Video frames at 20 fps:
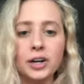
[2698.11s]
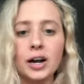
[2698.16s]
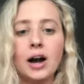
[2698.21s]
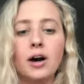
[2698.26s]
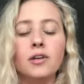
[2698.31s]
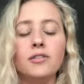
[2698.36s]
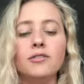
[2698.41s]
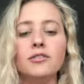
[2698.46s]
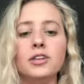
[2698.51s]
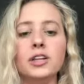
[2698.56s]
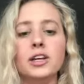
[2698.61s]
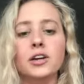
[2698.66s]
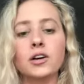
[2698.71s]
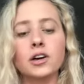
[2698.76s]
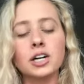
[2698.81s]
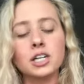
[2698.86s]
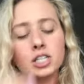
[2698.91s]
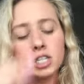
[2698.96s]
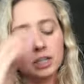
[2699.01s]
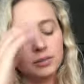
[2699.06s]
out and fully
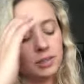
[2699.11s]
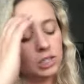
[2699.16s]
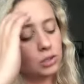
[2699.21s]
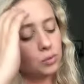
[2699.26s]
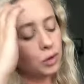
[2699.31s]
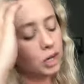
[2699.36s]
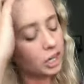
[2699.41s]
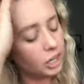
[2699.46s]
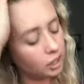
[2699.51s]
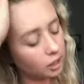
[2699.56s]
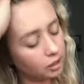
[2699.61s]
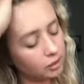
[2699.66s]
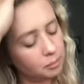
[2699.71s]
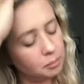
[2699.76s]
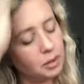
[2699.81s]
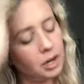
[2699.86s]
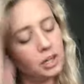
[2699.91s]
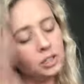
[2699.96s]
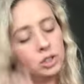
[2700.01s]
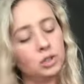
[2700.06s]
nourish i'm just working on the
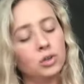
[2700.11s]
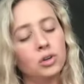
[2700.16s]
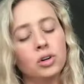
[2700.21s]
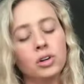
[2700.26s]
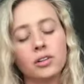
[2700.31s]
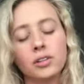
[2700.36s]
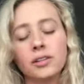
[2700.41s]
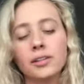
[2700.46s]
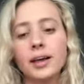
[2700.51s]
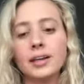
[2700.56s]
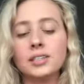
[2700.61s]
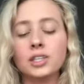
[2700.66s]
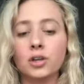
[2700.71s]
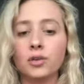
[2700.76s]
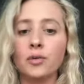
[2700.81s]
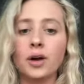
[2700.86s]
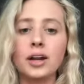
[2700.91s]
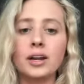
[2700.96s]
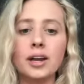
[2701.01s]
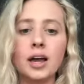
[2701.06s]
module or the lesson
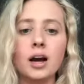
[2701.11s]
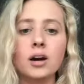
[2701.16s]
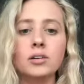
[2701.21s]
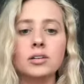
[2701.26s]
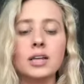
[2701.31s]
right now